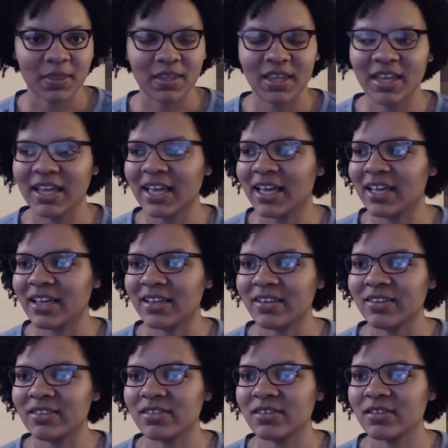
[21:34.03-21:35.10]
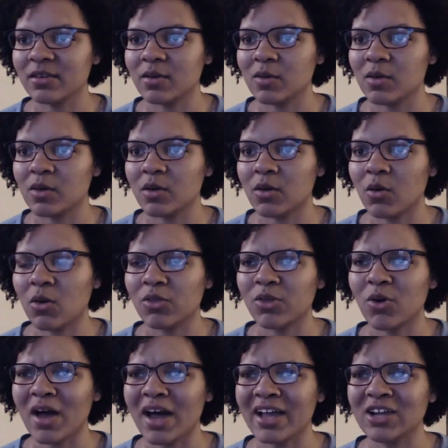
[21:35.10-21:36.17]
And
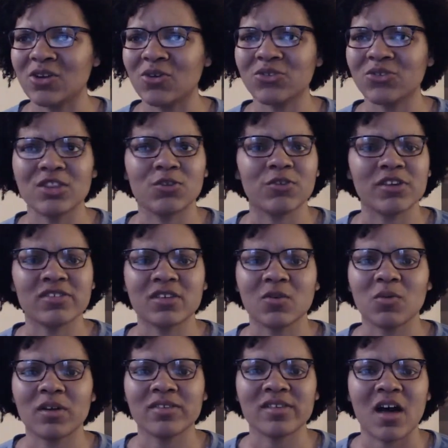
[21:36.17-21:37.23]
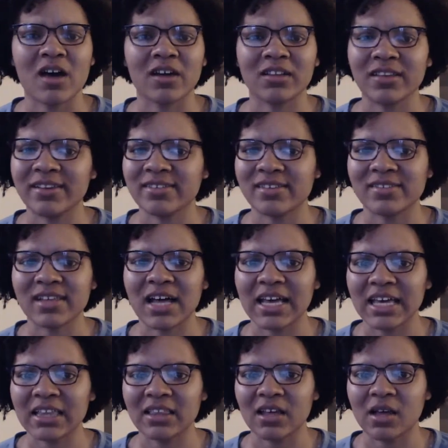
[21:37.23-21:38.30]
although I know in the recent ones, Annalise is not
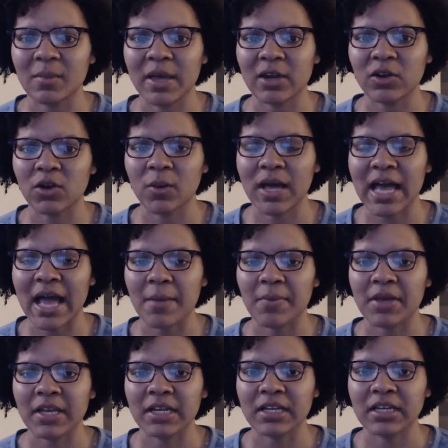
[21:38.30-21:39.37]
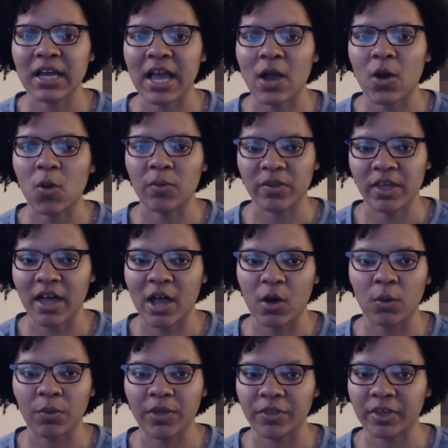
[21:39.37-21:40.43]
in them. I don't know what happened. I hope
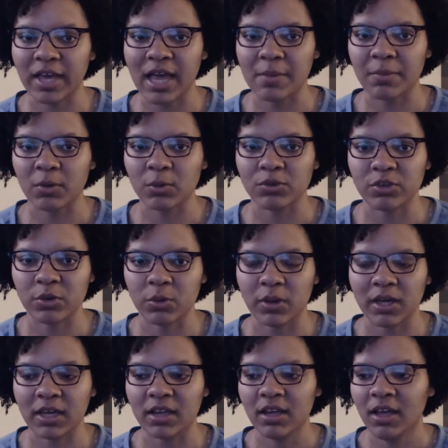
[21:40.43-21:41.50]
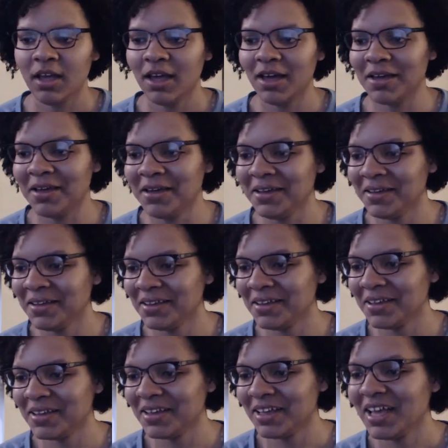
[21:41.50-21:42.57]
nothing happened where she quit.
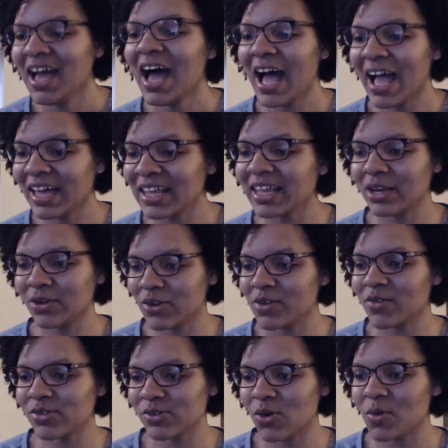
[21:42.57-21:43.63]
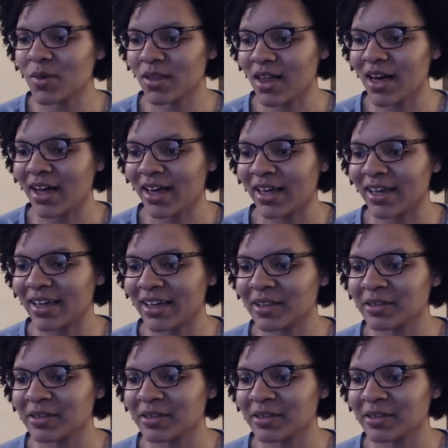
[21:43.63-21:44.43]
I like Raven's Home a lot.